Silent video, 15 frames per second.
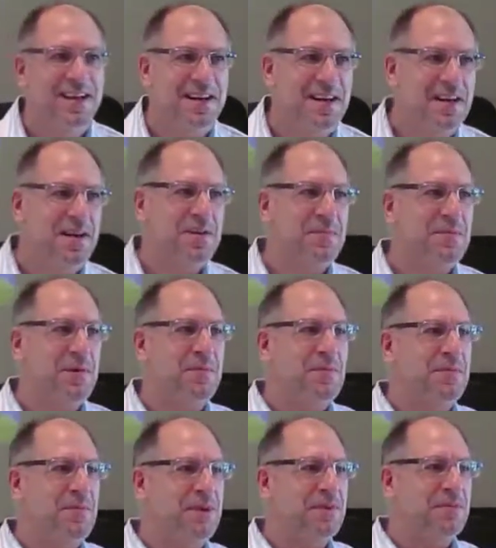Uh, but
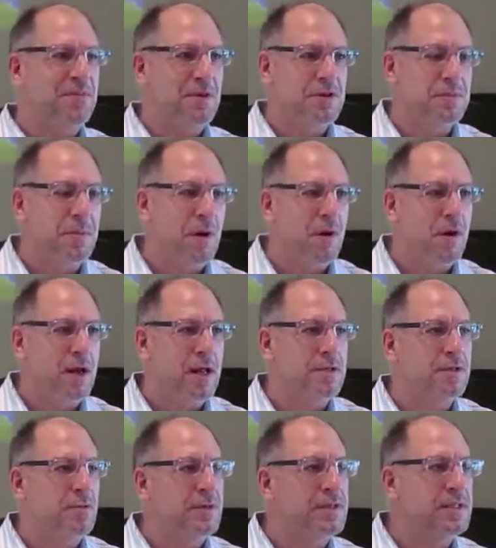we bring the first part. And
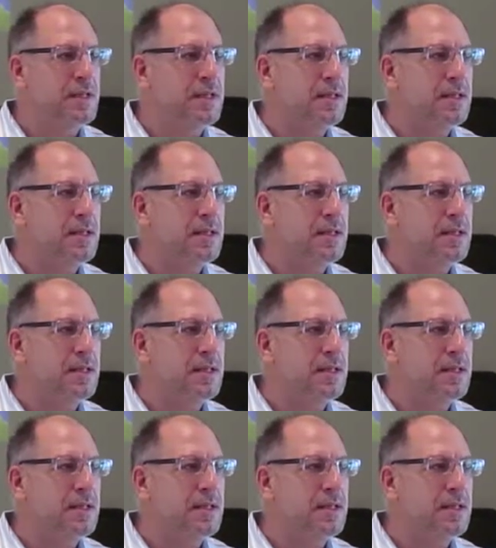so we see